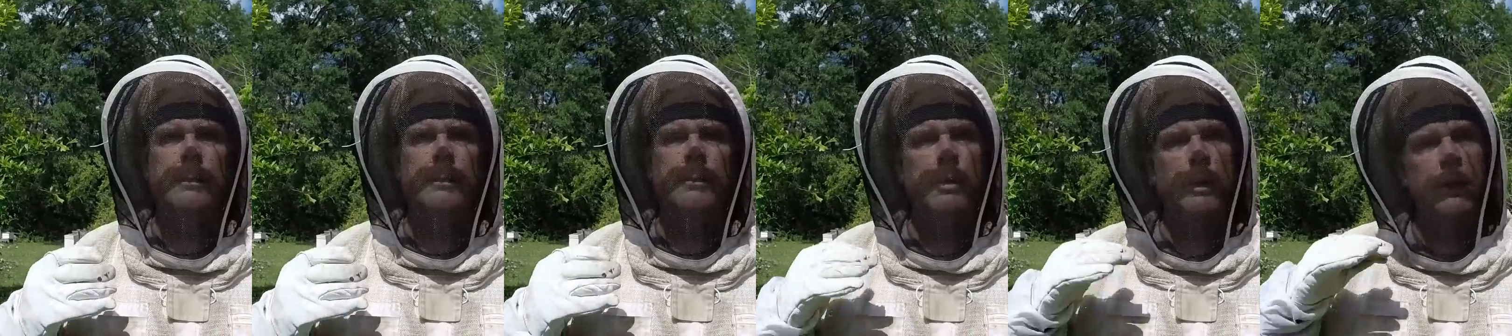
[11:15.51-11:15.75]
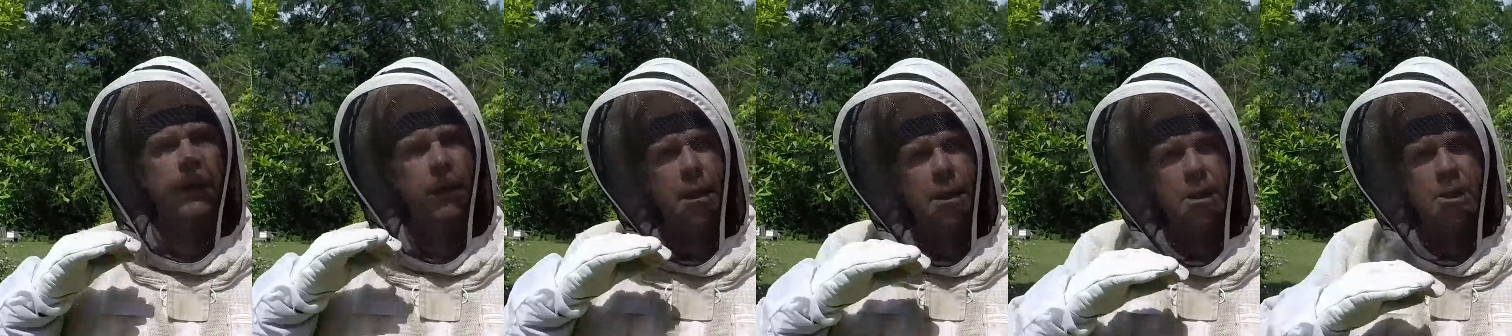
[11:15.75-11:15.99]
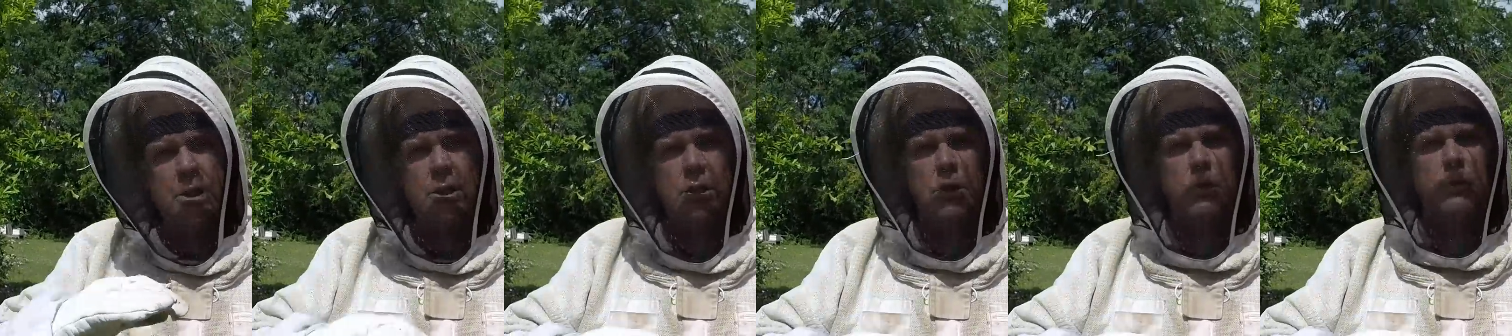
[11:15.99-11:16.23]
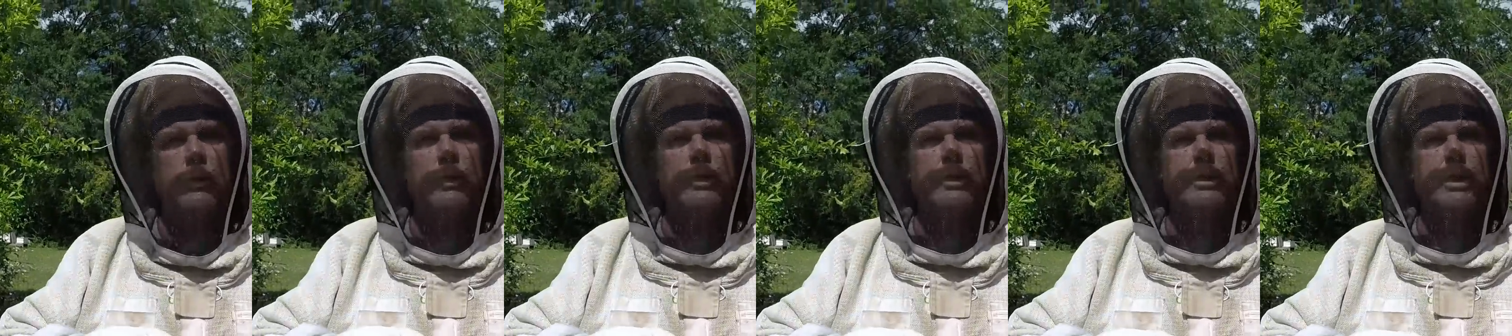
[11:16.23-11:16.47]
putting
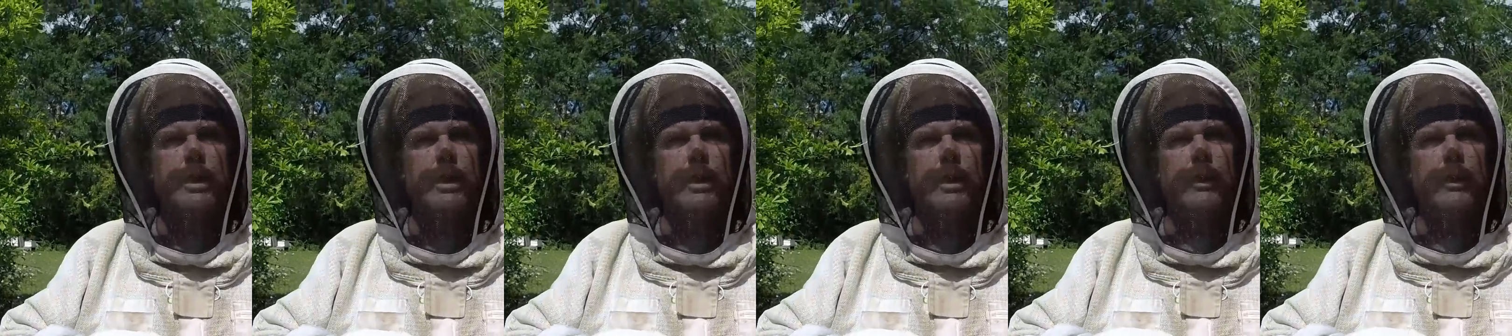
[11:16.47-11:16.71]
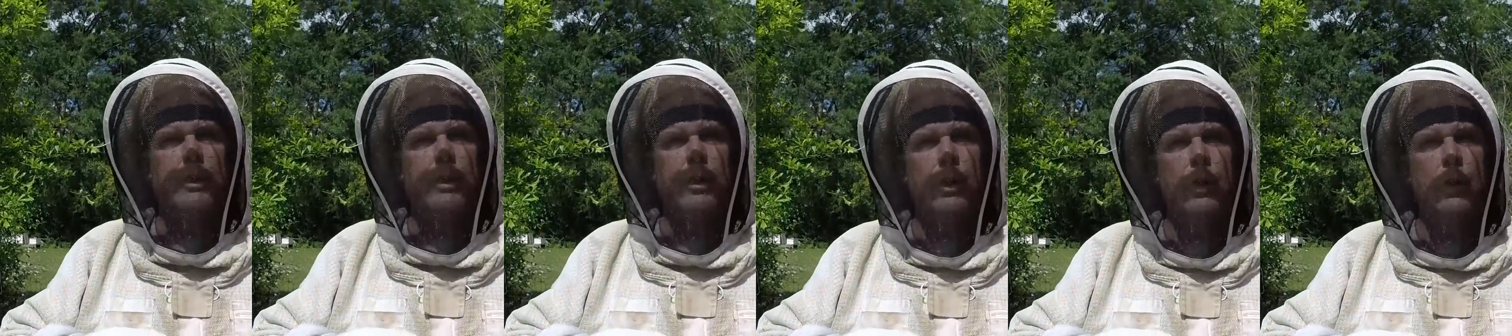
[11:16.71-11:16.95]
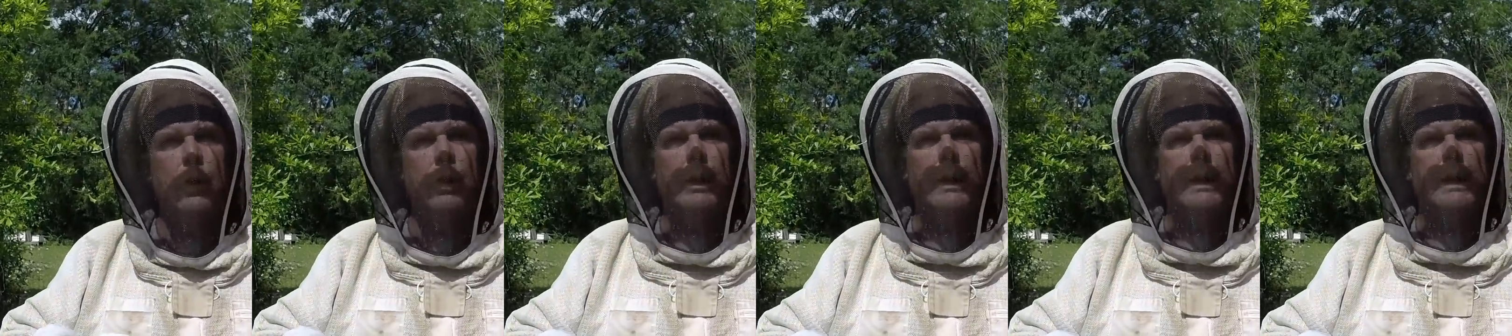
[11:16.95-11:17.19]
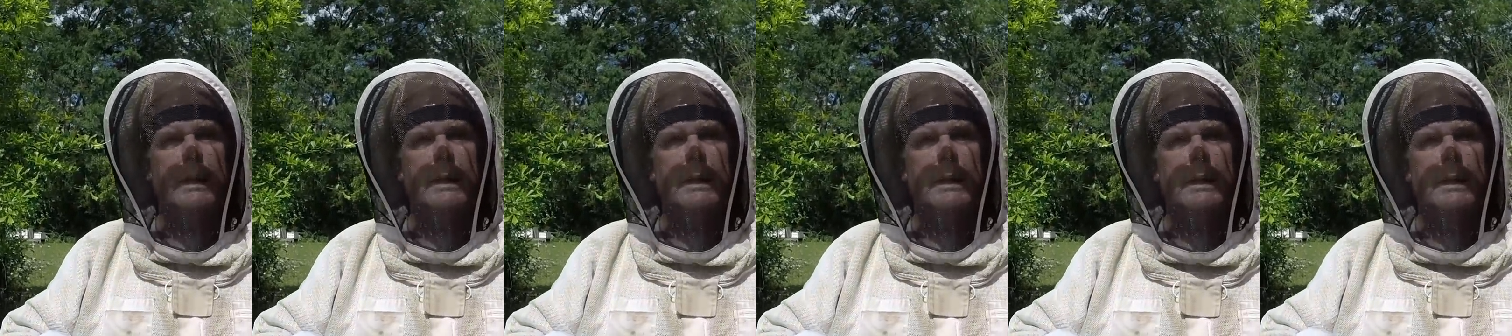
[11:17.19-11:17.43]
excluders on
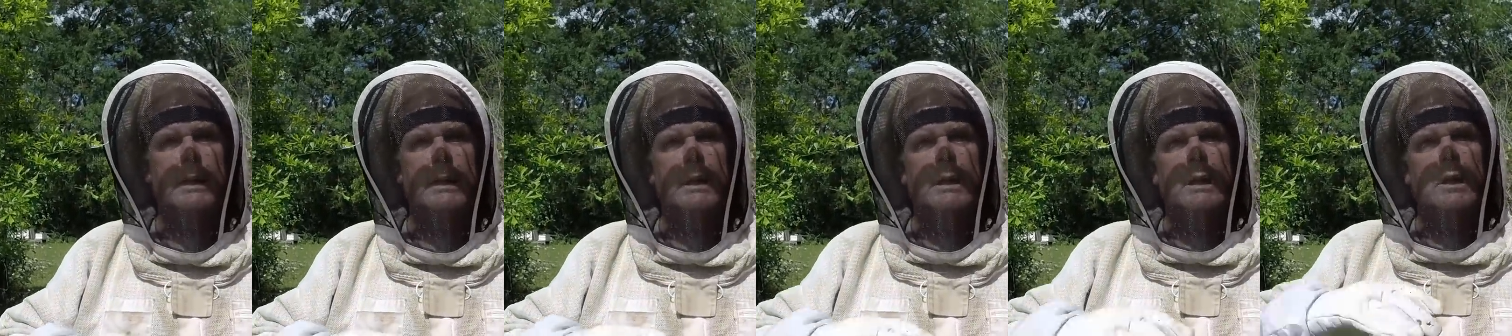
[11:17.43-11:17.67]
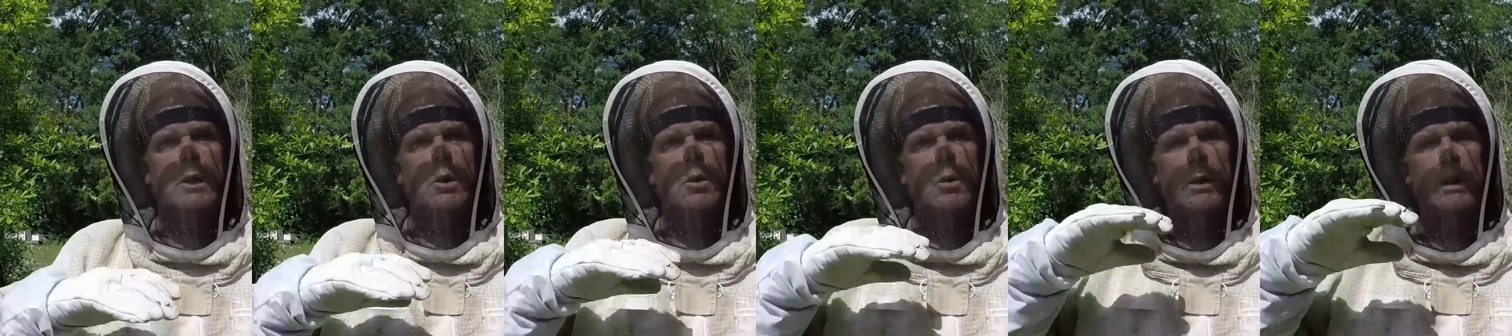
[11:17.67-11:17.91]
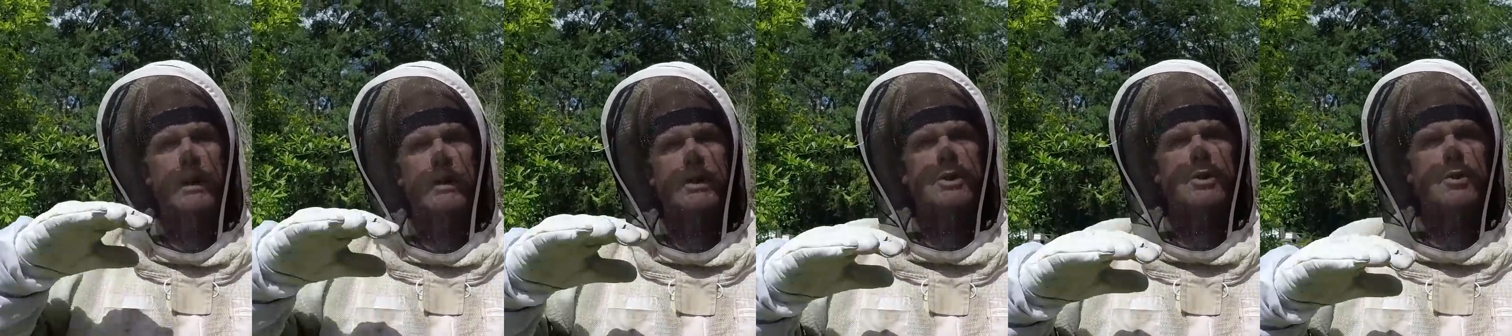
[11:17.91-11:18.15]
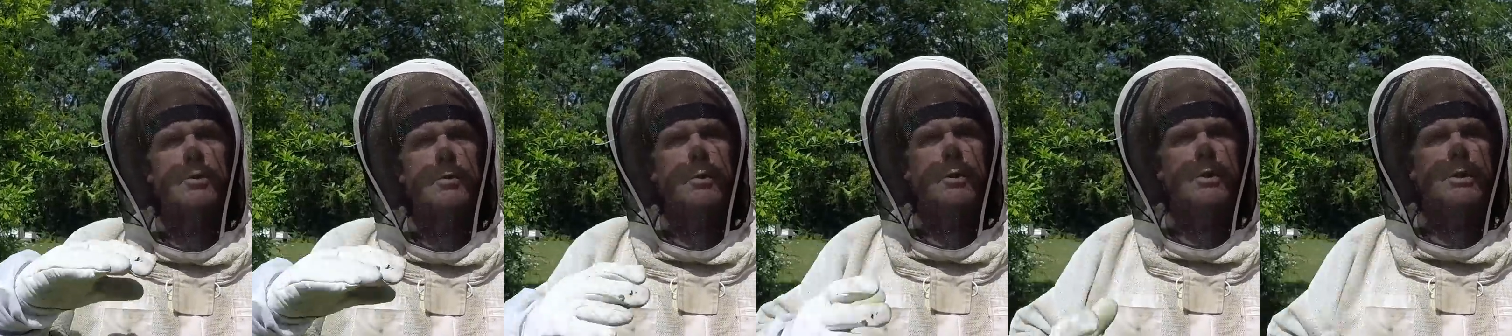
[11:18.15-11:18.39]
early with
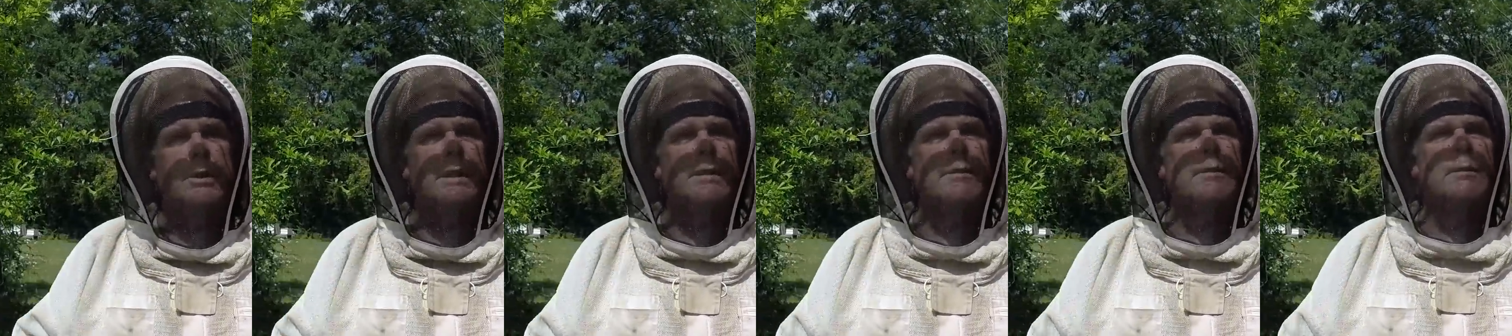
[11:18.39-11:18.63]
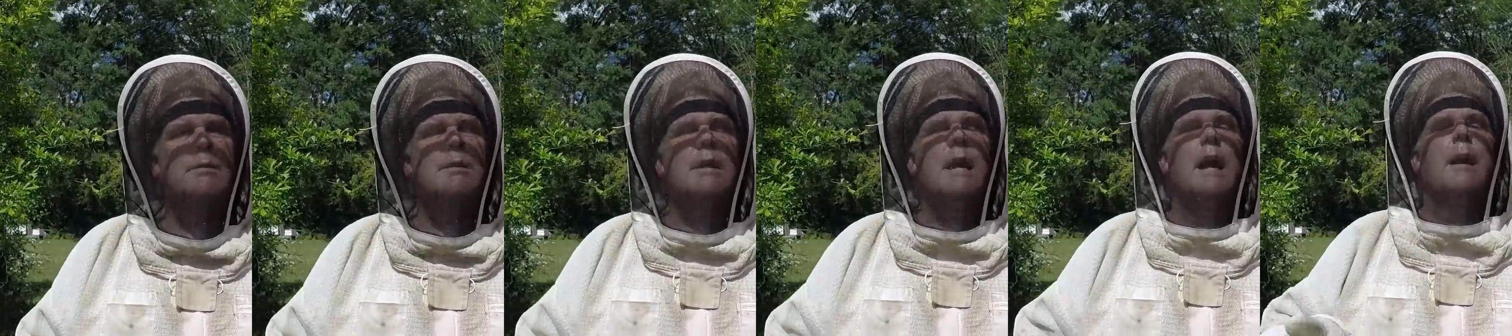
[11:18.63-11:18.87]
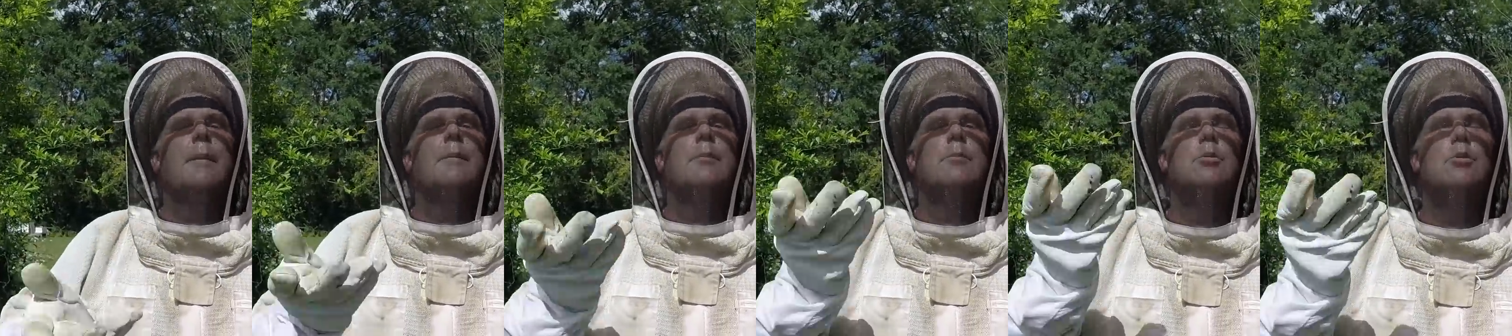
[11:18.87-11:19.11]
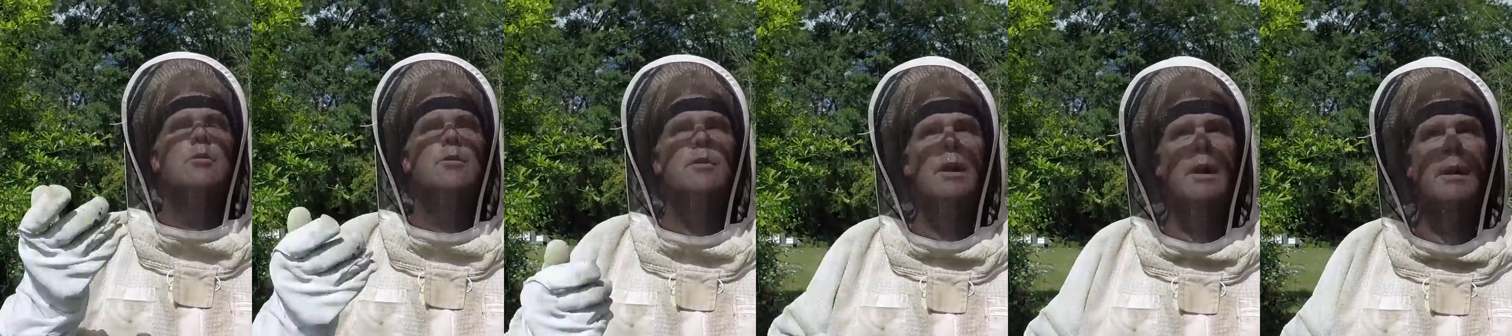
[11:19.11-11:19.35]
supers, giving them time to
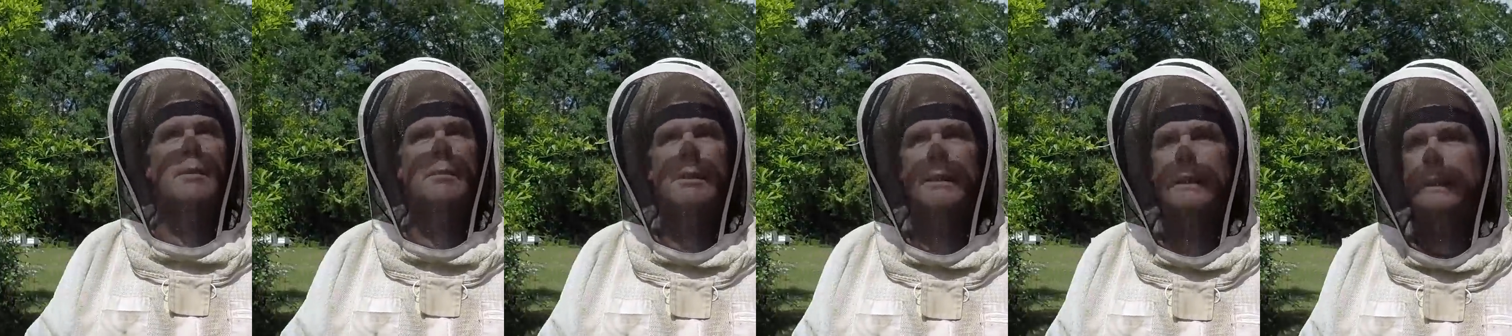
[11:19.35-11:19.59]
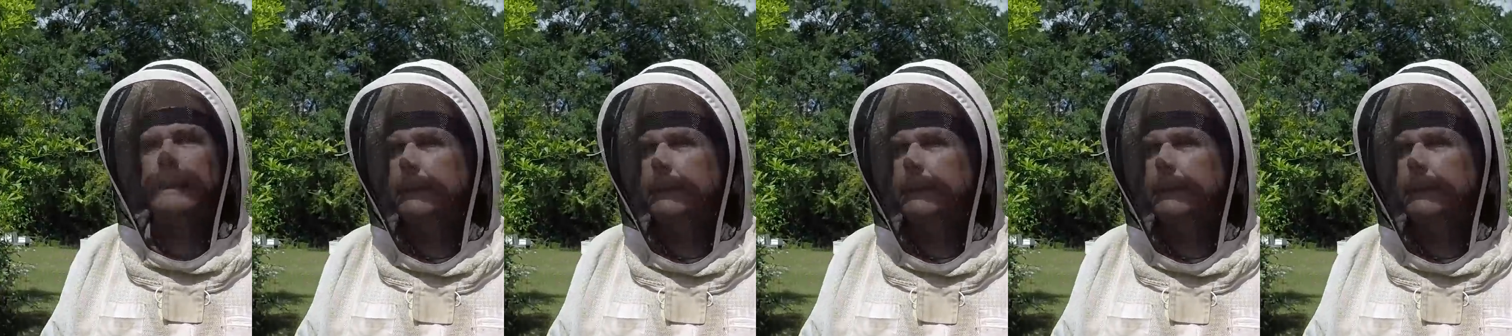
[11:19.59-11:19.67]
move up.